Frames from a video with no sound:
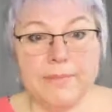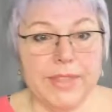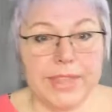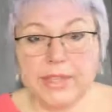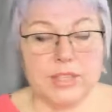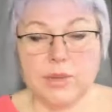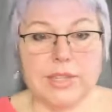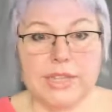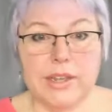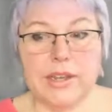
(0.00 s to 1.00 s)

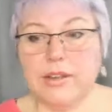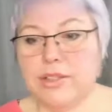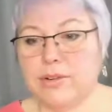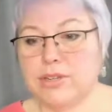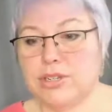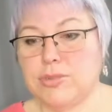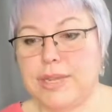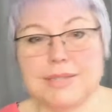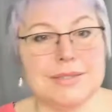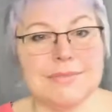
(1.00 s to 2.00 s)
in the course of 2
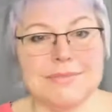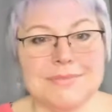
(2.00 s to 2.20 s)
weeks.